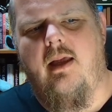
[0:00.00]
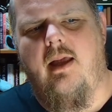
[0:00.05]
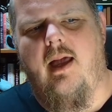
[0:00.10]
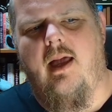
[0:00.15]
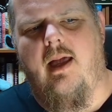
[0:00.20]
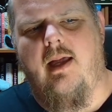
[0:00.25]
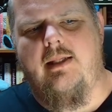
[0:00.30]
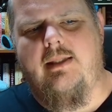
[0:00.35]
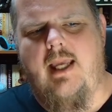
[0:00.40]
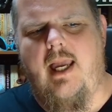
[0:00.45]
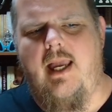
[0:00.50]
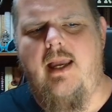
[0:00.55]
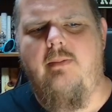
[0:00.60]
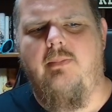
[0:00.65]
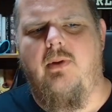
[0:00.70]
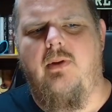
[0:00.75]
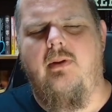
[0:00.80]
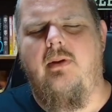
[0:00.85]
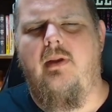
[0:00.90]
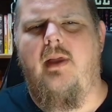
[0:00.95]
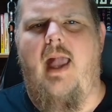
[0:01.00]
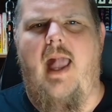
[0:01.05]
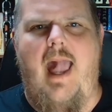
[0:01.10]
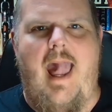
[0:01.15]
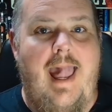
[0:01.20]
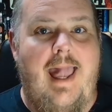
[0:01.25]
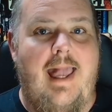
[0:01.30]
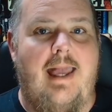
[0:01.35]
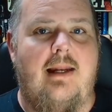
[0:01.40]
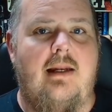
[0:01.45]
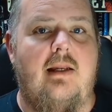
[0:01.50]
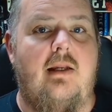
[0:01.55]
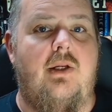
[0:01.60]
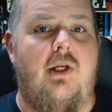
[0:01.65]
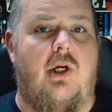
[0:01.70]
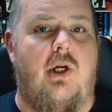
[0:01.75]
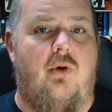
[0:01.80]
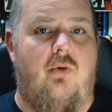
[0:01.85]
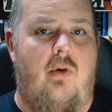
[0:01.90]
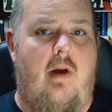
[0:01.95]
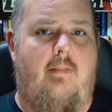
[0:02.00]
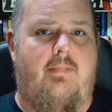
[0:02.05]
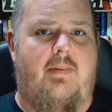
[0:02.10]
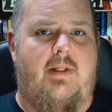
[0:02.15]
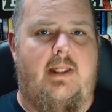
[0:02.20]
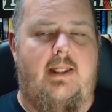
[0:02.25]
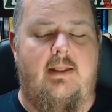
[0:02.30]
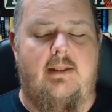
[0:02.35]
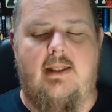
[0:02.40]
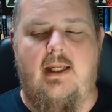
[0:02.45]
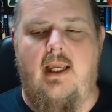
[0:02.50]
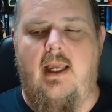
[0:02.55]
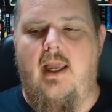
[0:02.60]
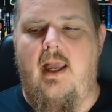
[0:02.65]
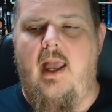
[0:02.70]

uh, Table and Necropolis.